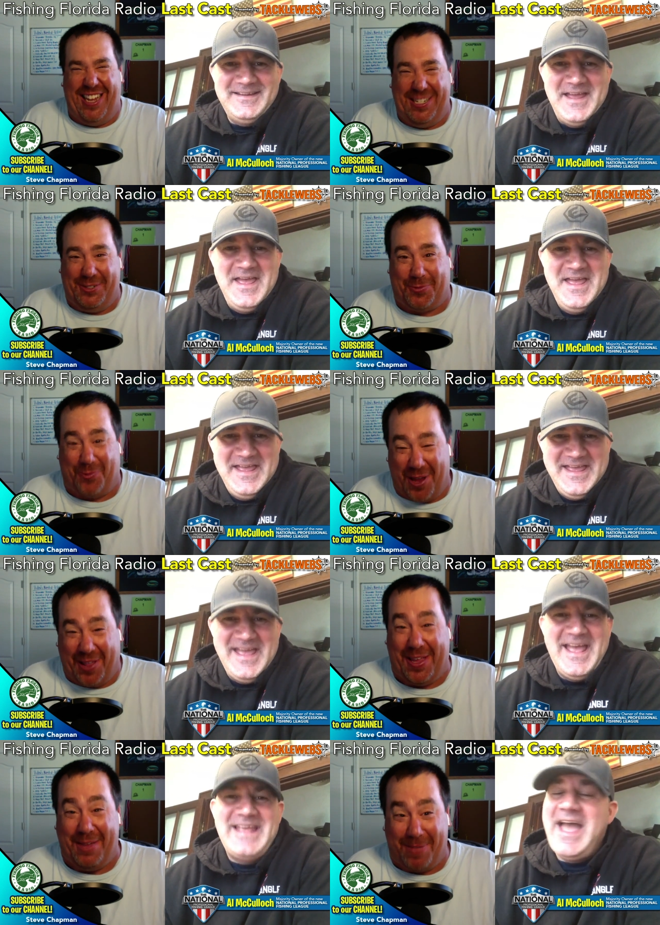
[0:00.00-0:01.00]
Speaker 1: He's
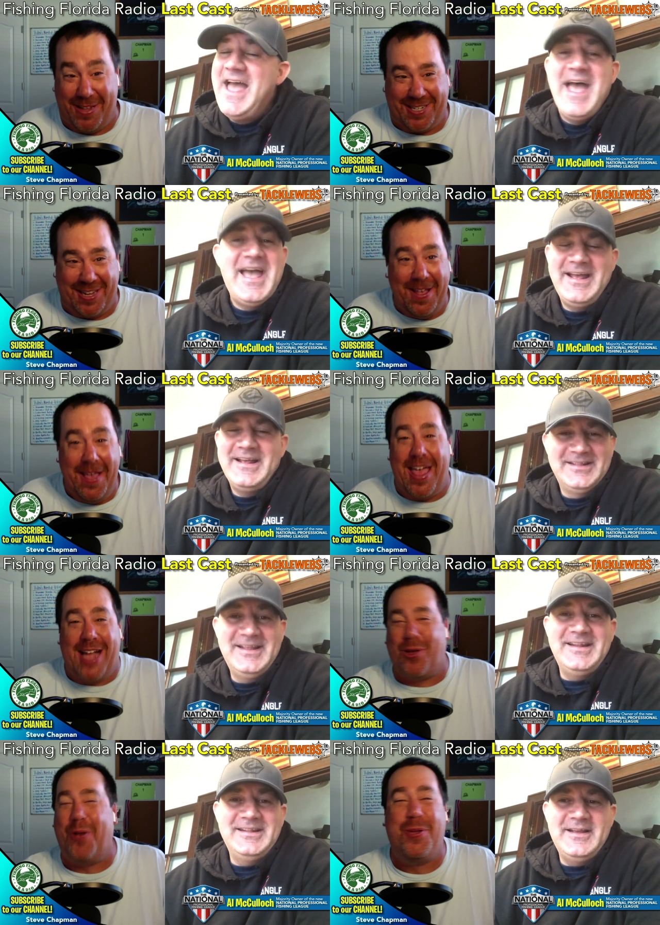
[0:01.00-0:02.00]
really yeah. busy.
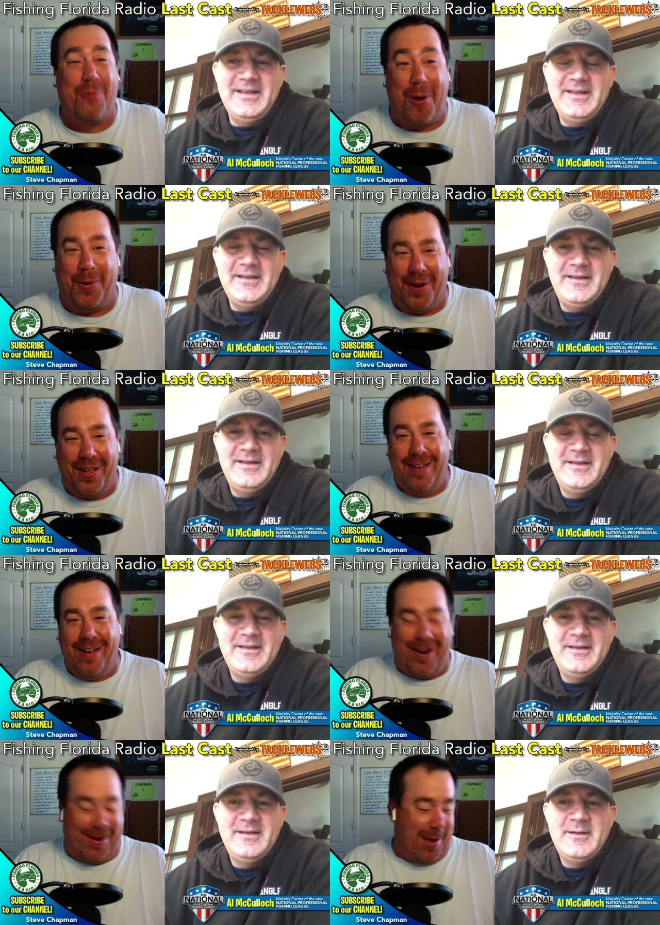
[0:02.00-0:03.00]
That's all you wrote.
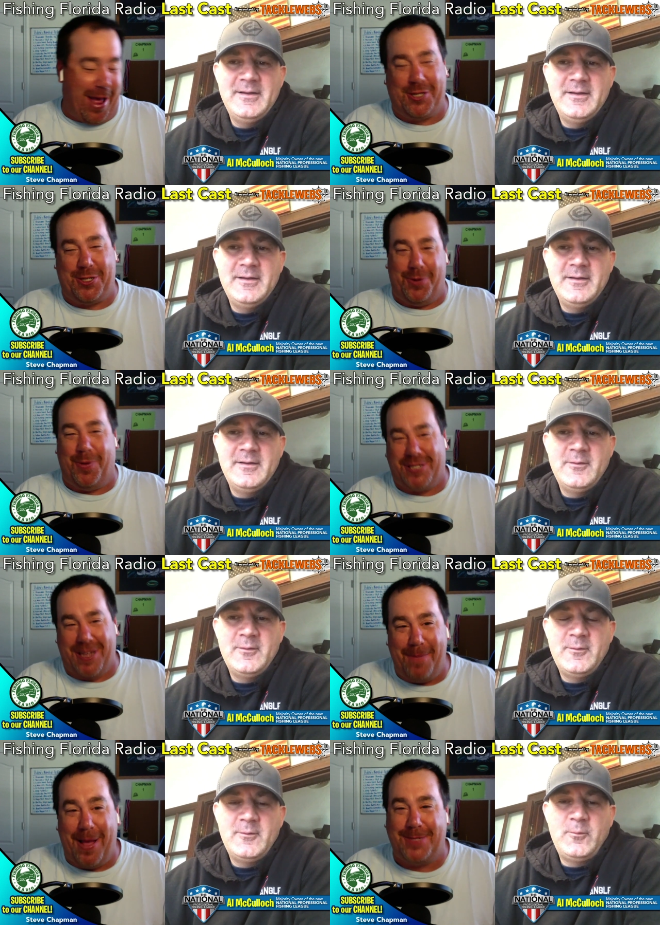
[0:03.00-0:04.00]
actually, you wrote
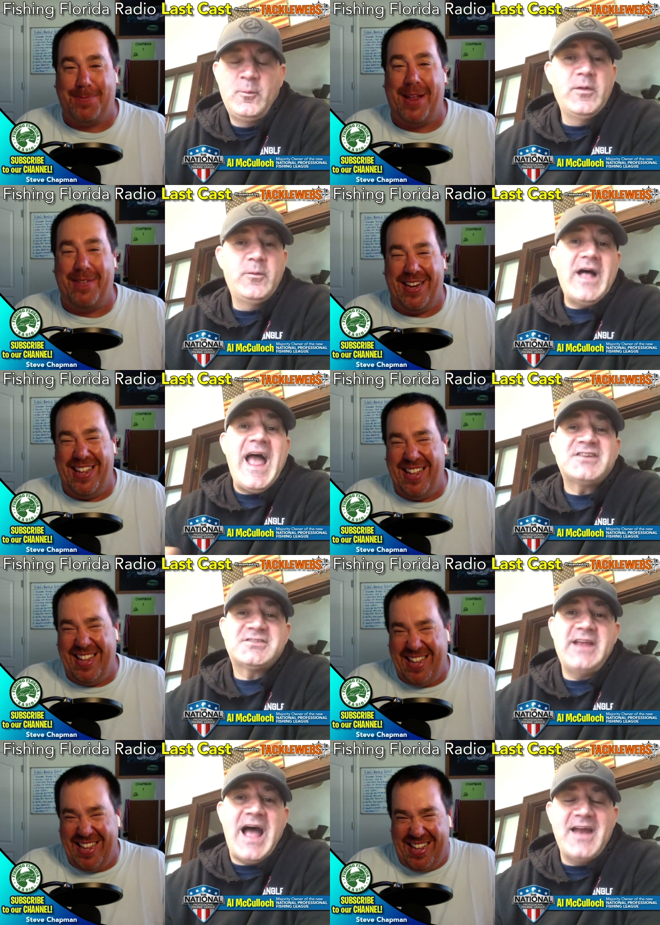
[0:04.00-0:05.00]
something else.
Speaker 2: Well, well,
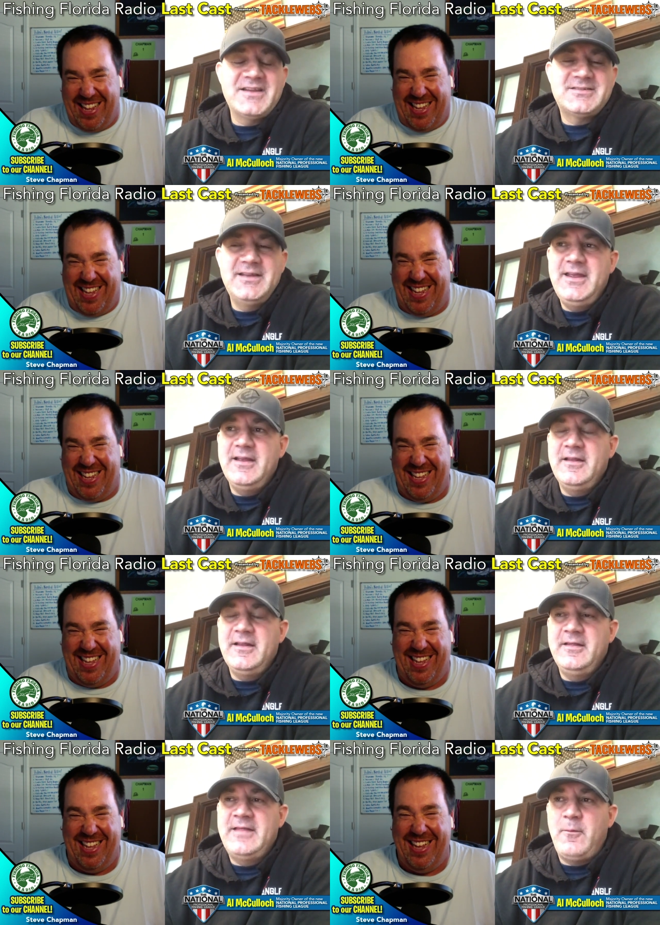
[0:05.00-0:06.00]
actually, honestly,
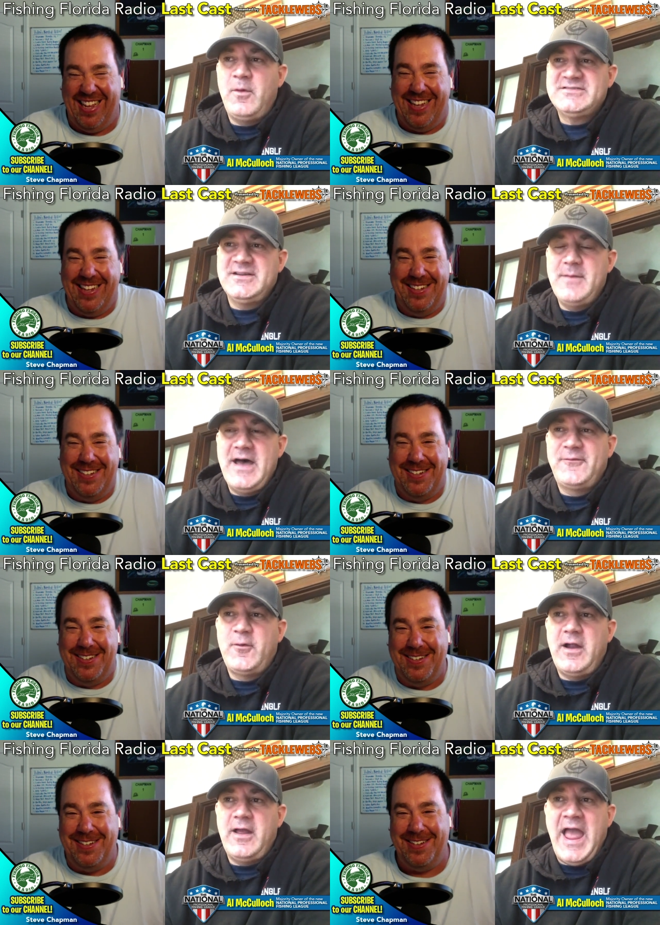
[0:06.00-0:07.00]
that wasn't a
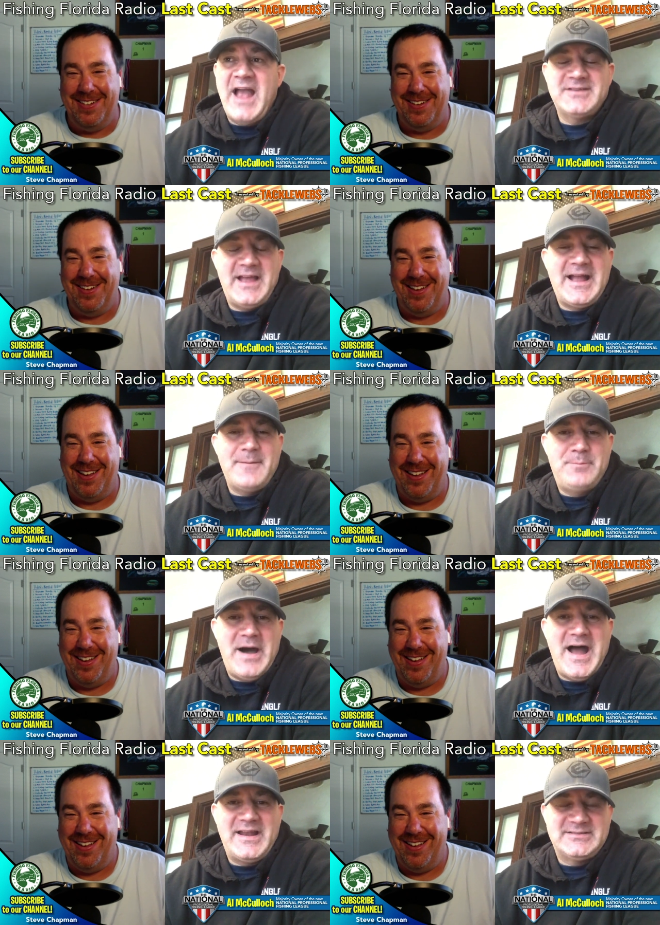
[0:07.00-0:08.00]
metaphor. Actually, I got
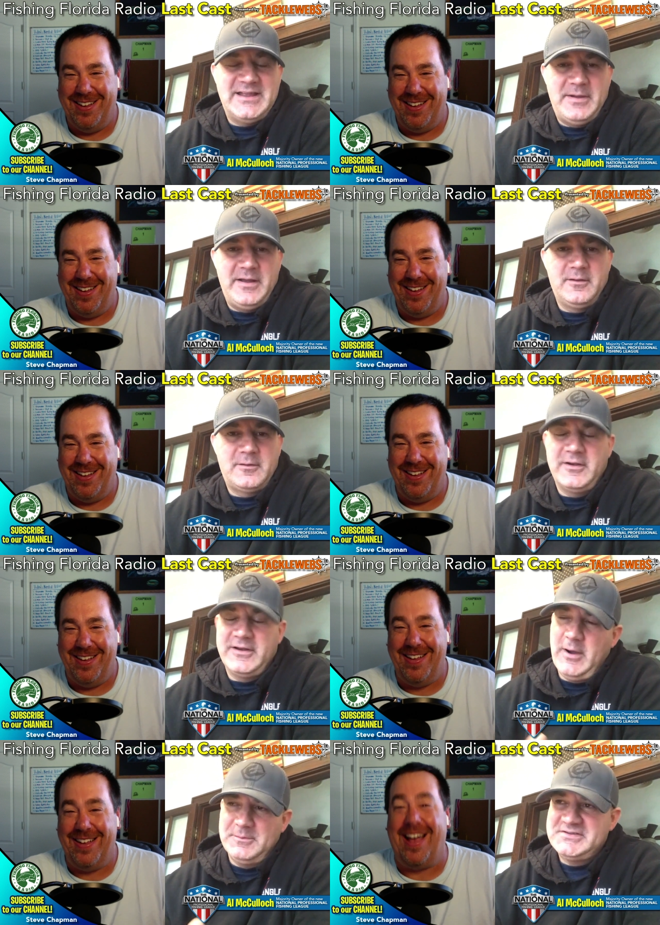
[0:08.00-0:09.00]
body slammed by Hulk
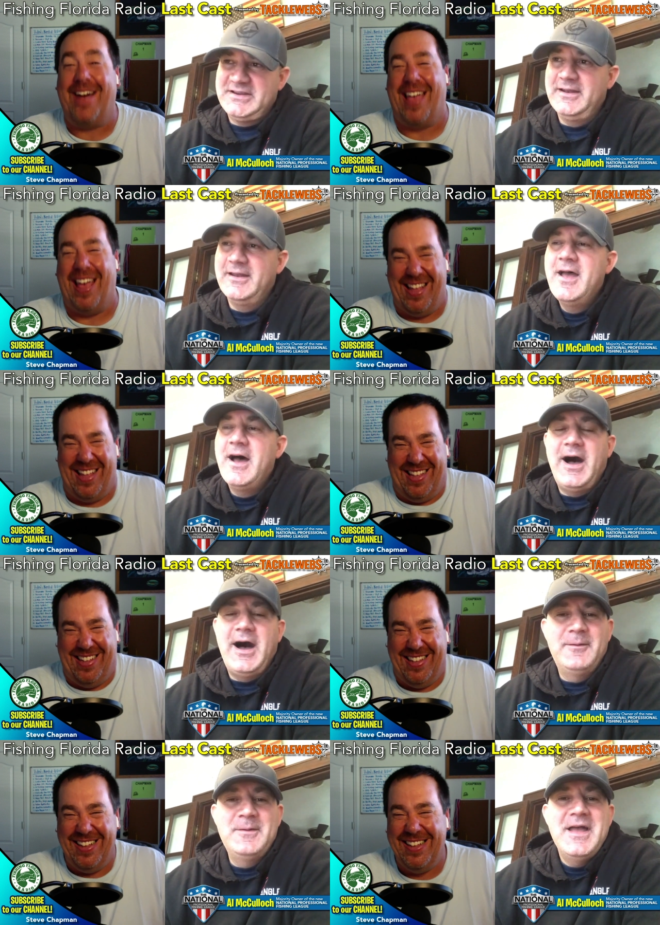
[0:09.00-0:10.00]
Hogan. No, I'm just oh, kidding. Yeah. Uh,